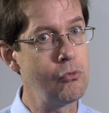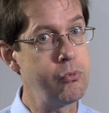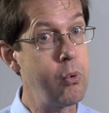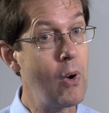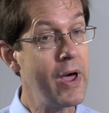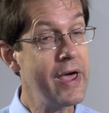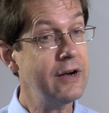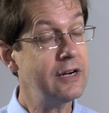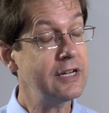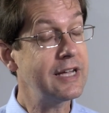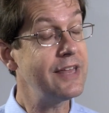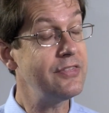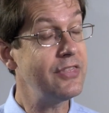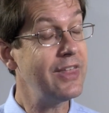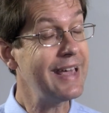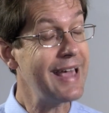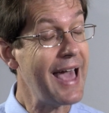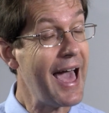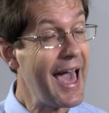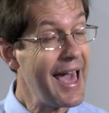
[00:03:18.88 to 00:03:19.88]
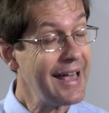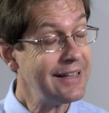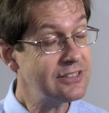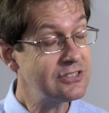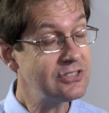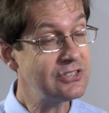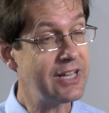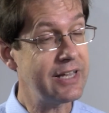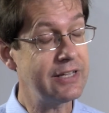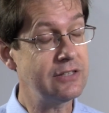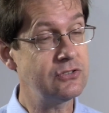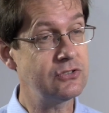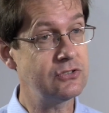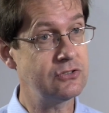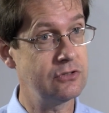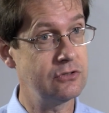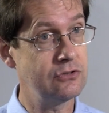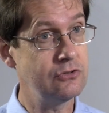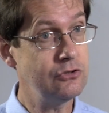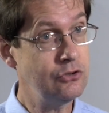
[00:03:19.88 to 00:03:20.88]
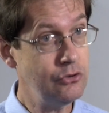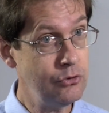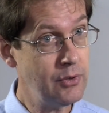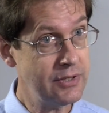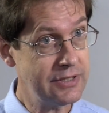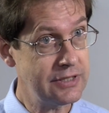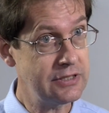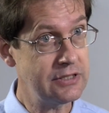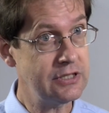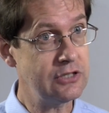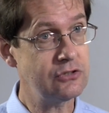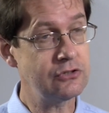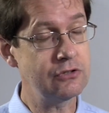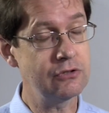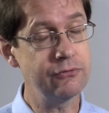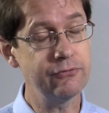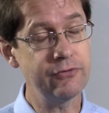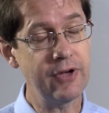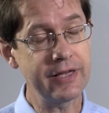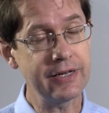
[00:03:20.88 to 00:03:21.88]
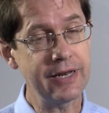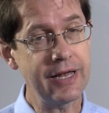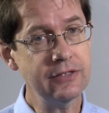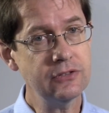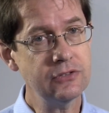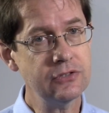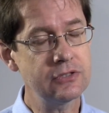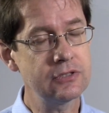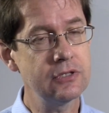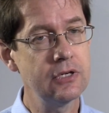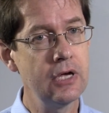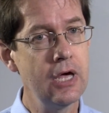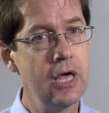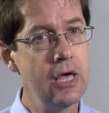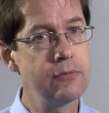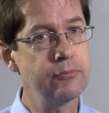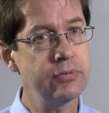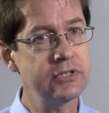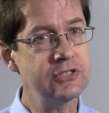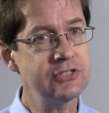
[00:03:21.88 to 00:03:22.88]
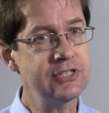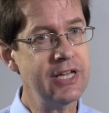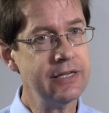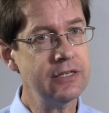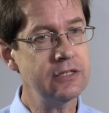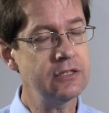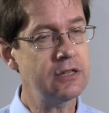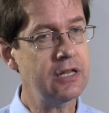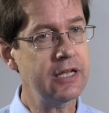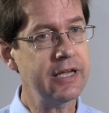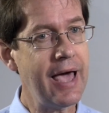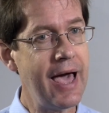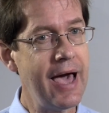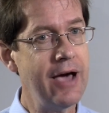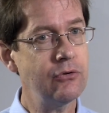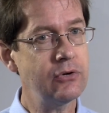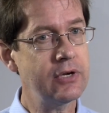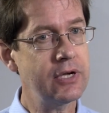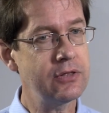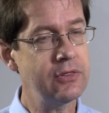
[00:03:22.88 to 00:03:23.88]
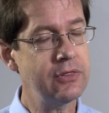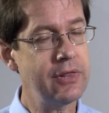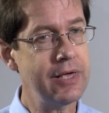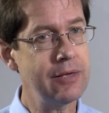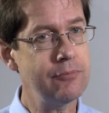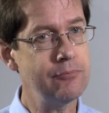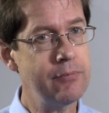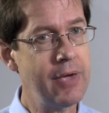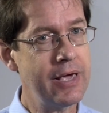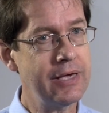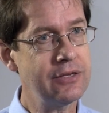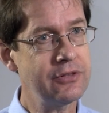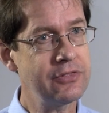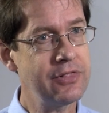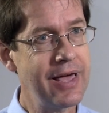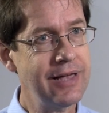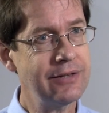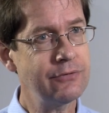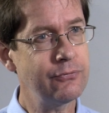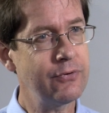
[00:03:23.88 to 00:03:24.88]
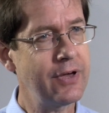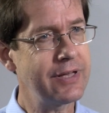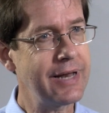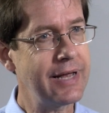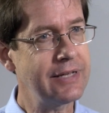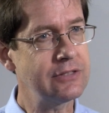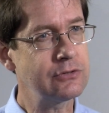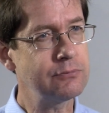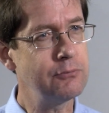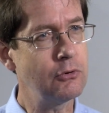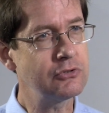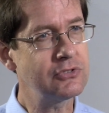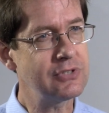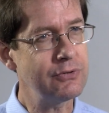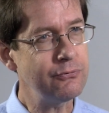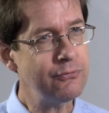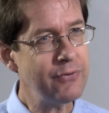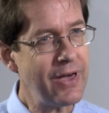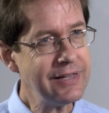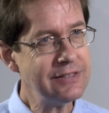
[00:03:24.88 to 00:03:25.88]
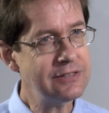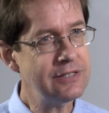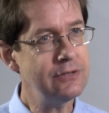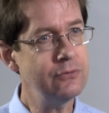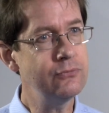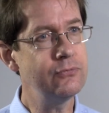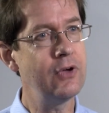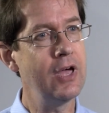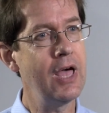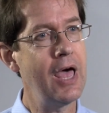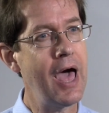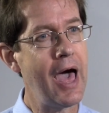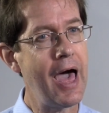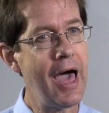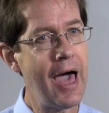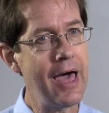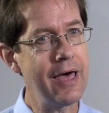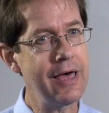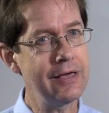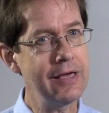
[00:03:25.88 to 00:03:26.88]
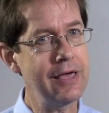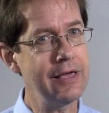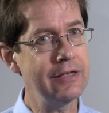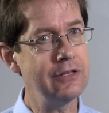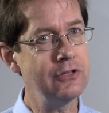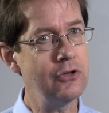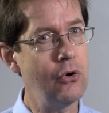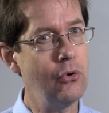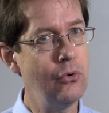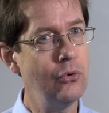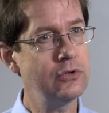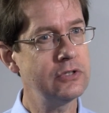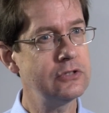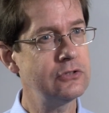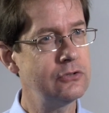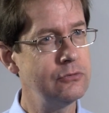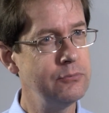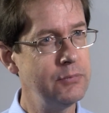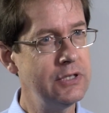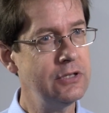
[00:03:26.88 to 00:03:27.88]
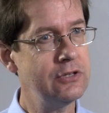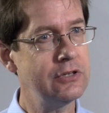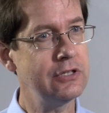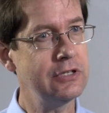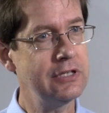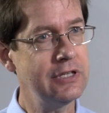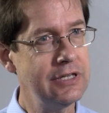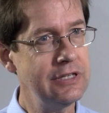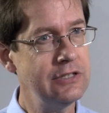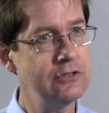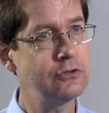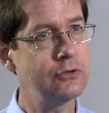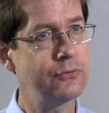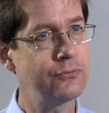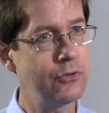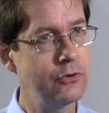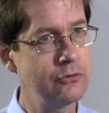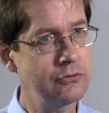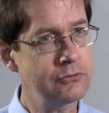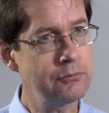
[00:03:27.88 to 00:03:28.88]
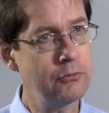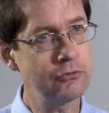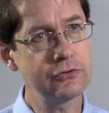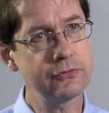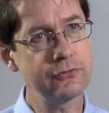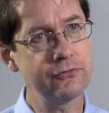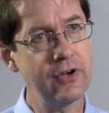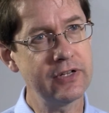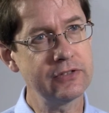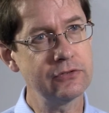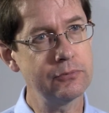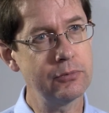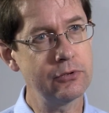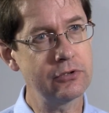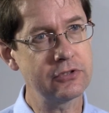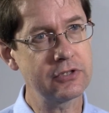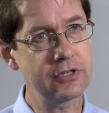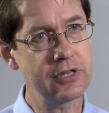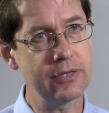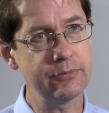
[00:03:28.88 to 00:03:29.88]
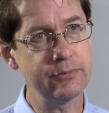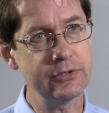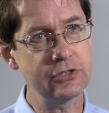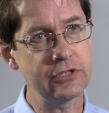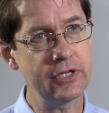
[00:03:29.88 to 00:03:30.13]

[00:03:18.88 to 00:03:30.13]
where can they access new and additional finance? But secondly, how can they make that finance most effective in order to meet the needs of those most vulnerable to climate